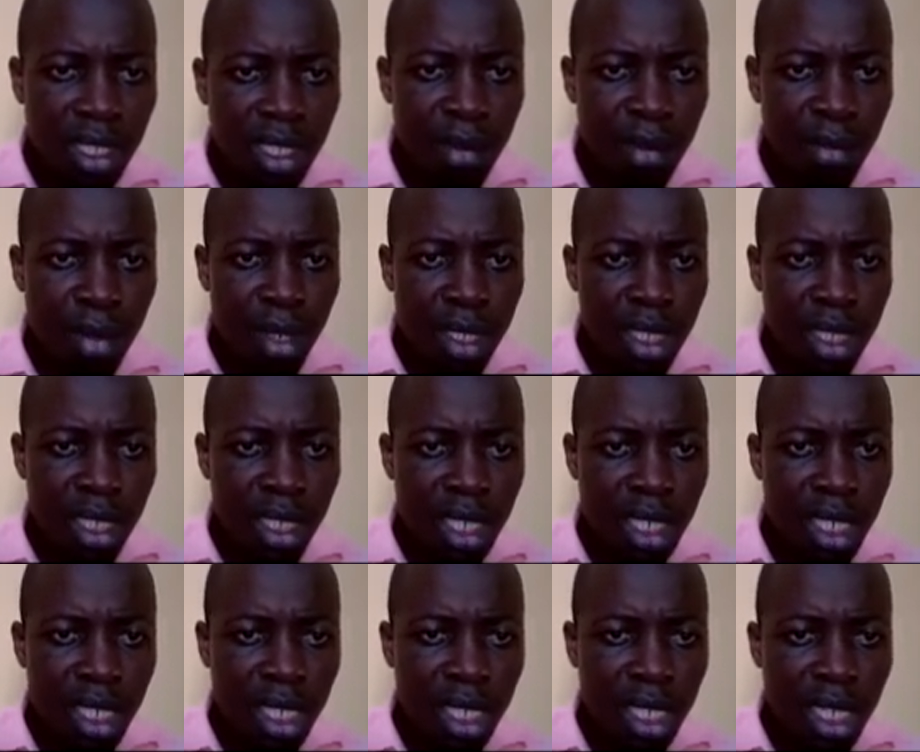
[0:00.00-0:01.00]
the
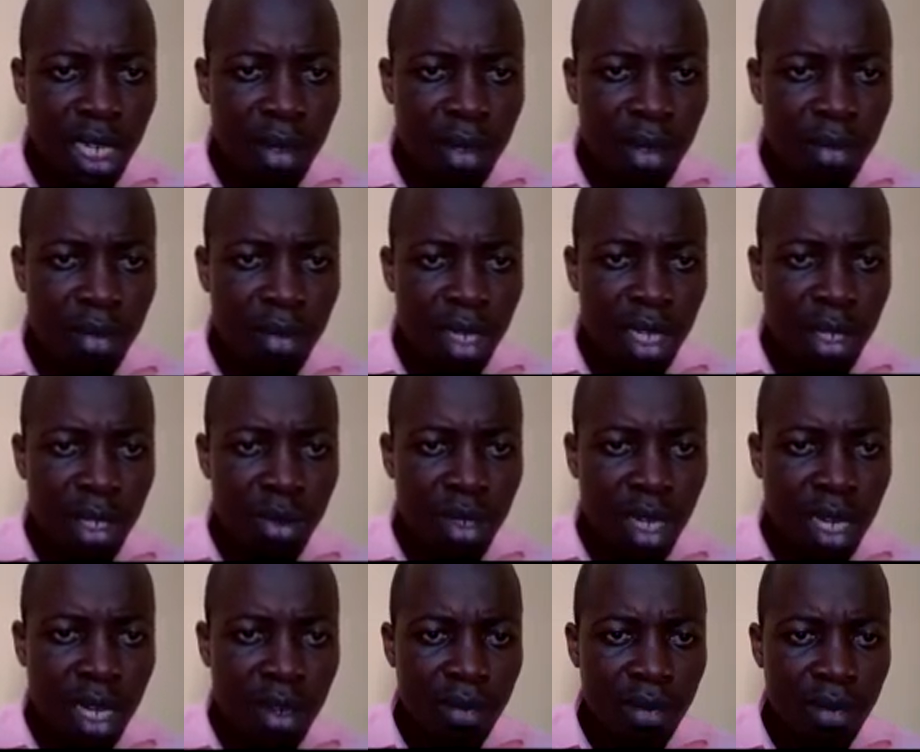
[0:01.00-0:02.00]
basic income, and we
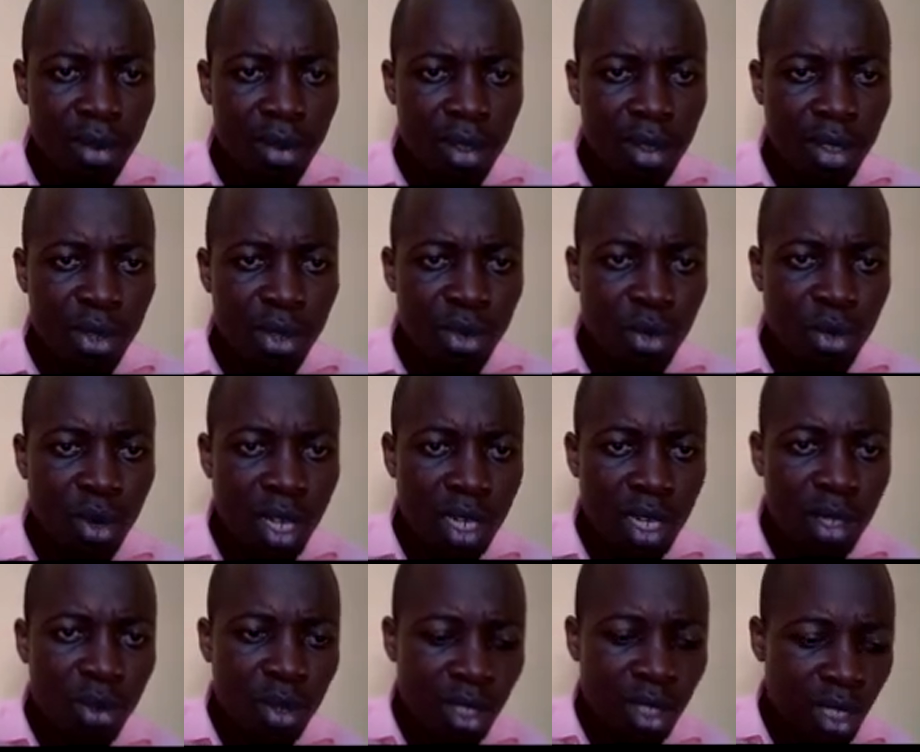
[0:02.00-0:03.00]
have to this
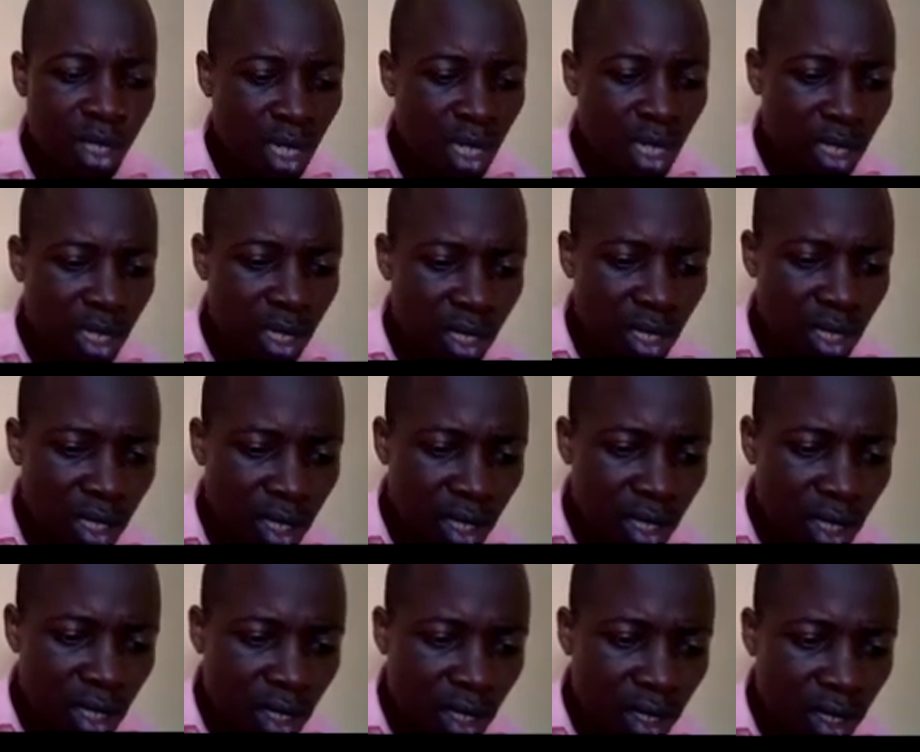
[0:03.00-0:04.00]
one, we shall
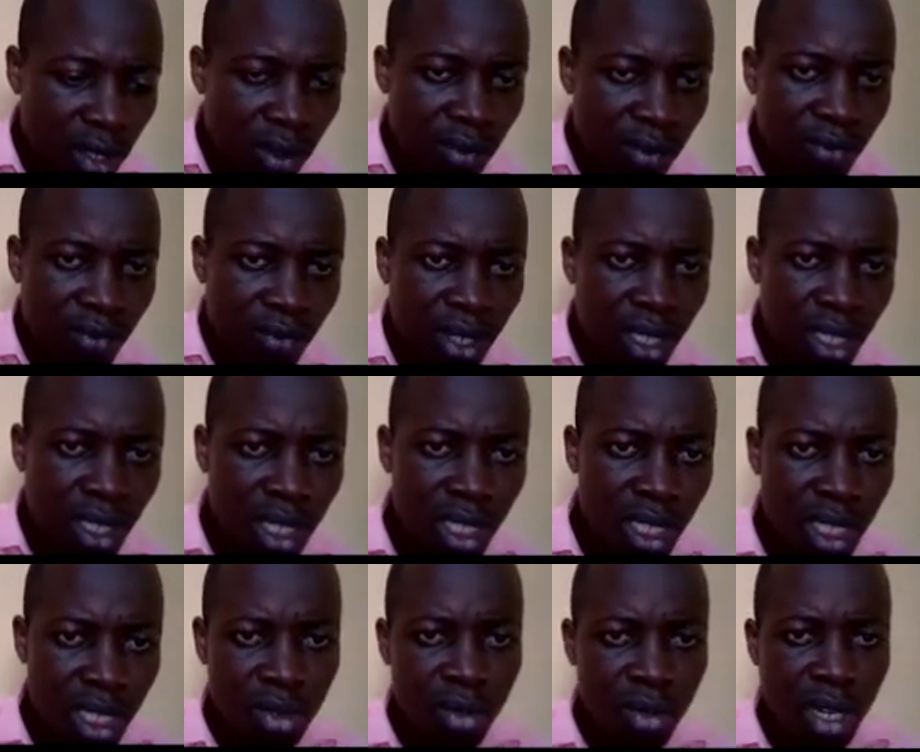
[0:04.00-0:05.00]
fix
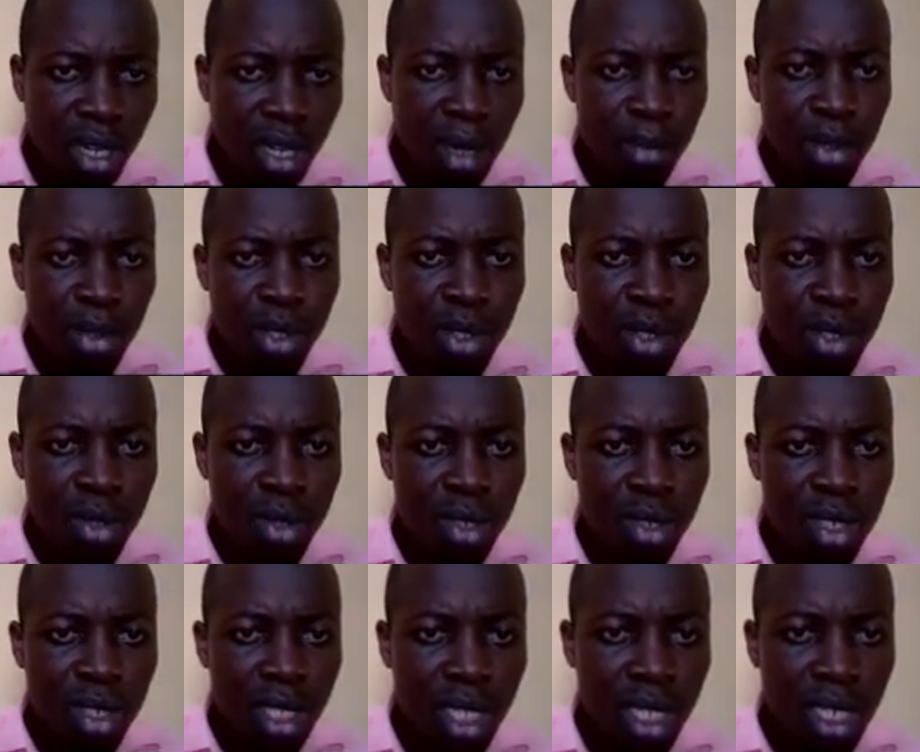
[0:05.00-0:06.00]
it into
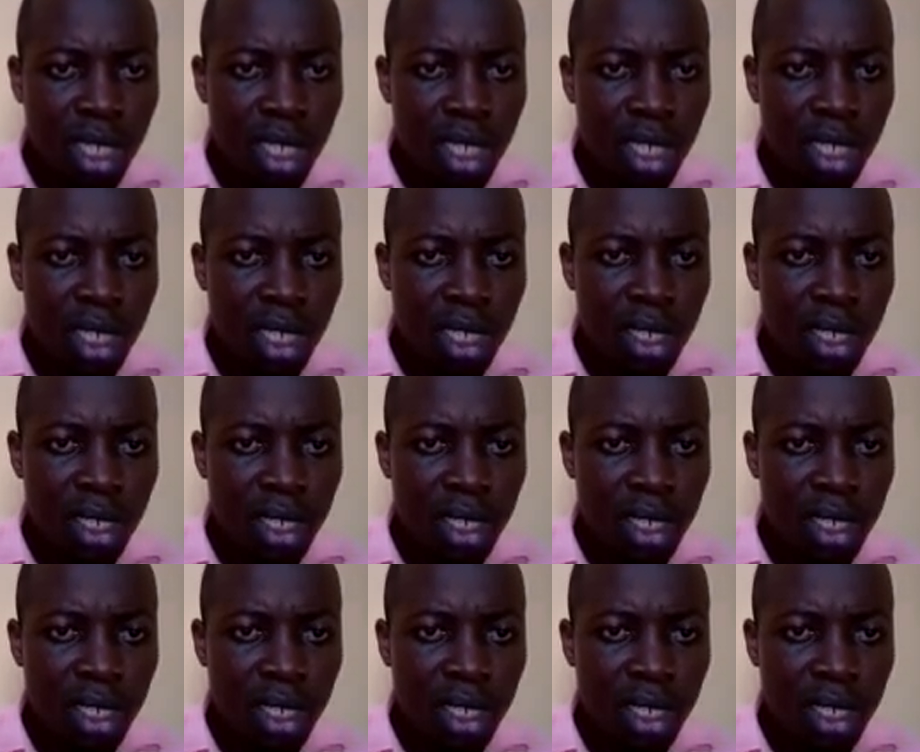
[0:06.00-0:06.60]
absolute, then